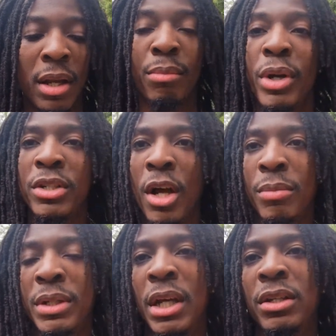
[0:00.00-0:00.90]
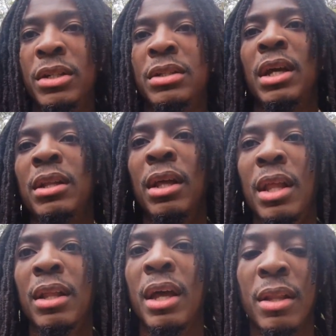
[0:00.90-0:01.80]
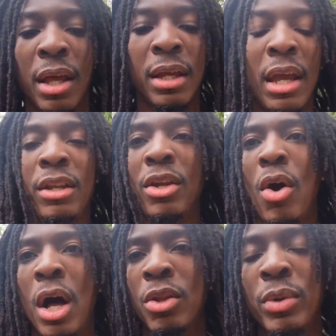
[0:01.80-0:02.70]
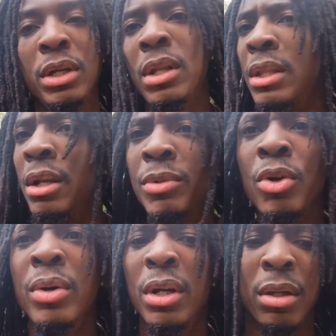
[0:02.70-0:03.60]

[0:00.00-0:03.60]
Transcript: and breast augmentations like candy on Halloween, and let him do it.